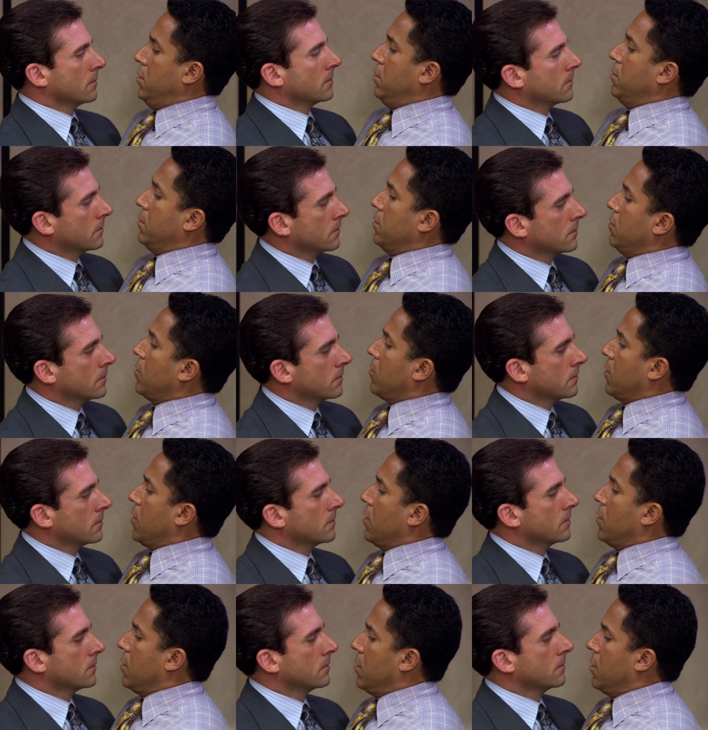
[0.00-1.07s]

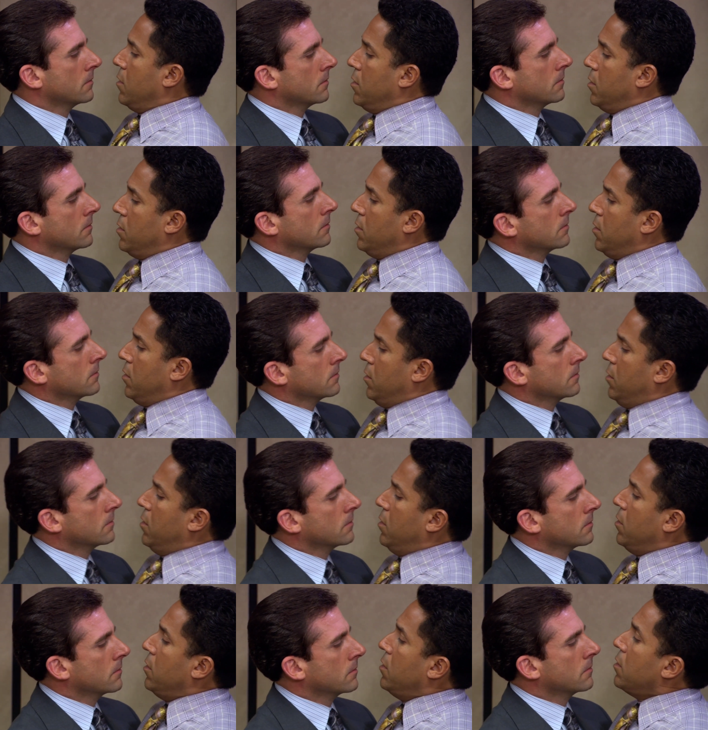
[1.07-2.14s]

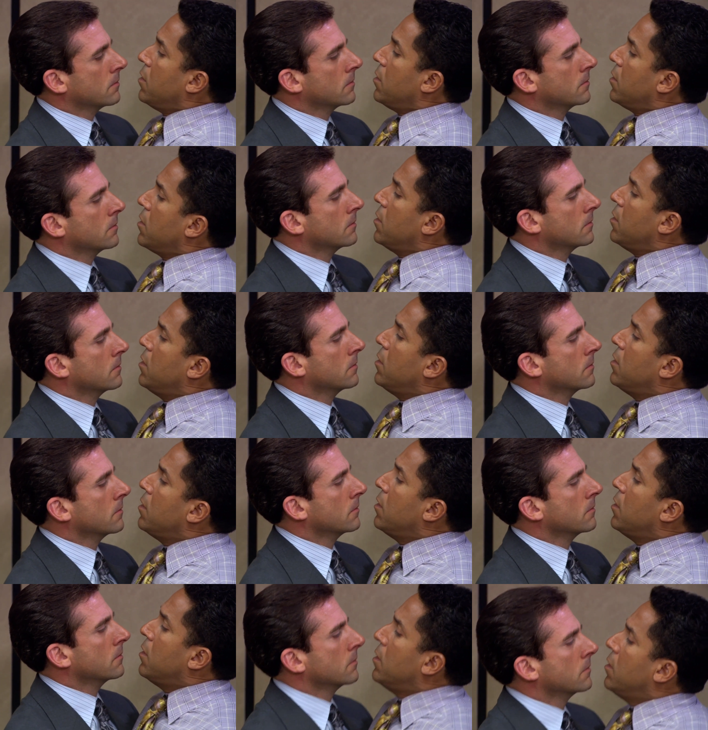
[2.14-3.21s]

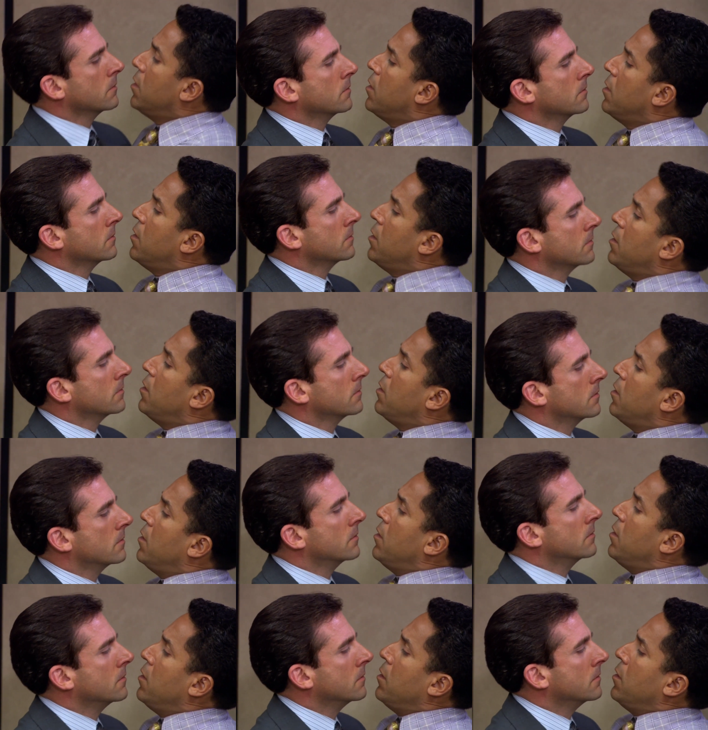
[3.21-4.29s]

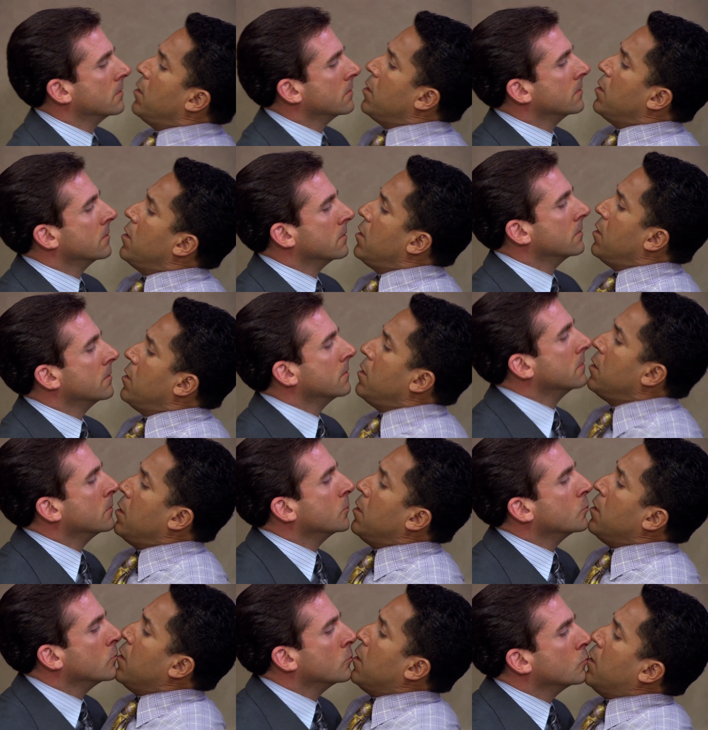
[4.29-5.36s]

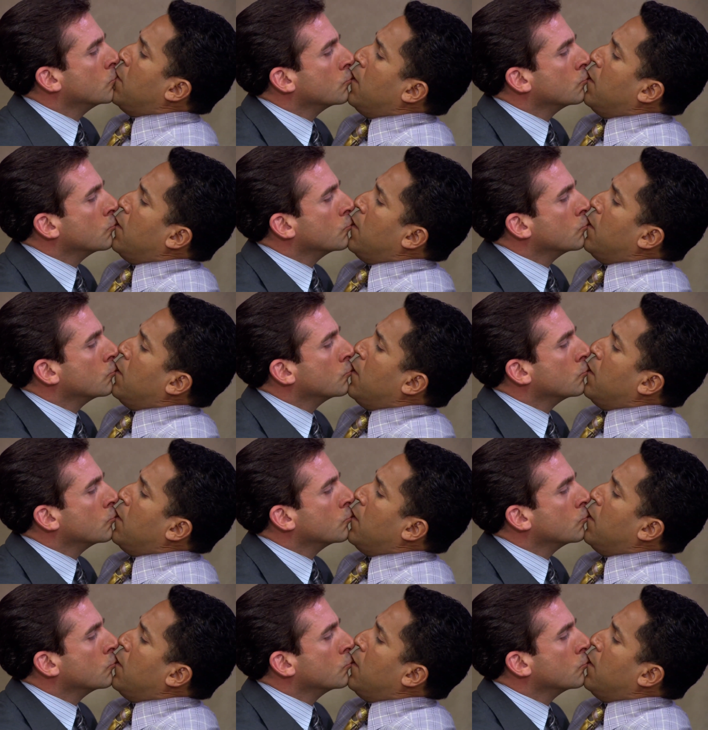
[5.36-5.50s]
[no speech]